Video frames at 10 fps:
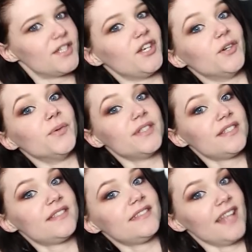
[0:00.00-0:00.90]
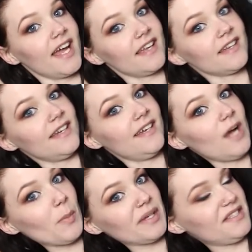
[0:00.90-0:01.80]
is the new
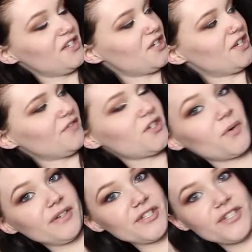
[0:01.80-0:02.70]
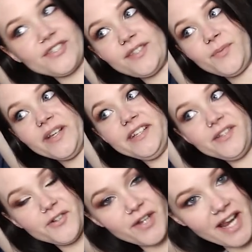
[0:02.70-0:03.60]
position of showing shirts when
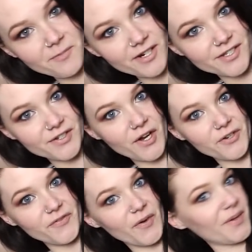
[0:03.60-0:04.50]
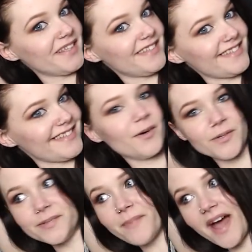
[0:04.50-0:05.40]
your camera doesn't autofocus.
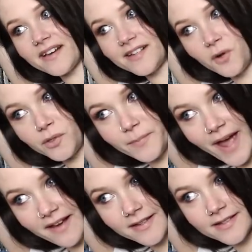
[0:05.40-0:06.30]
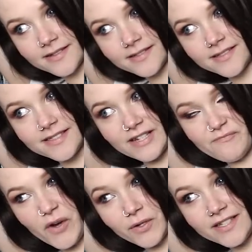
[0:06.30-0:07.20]
Hold it back. Hold it back. Is it in
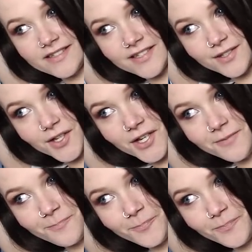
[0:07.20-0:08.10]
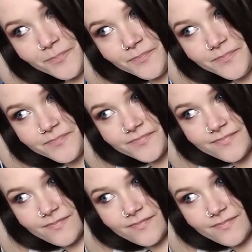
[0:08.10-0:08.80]
focus? Does it look good? Hold it back,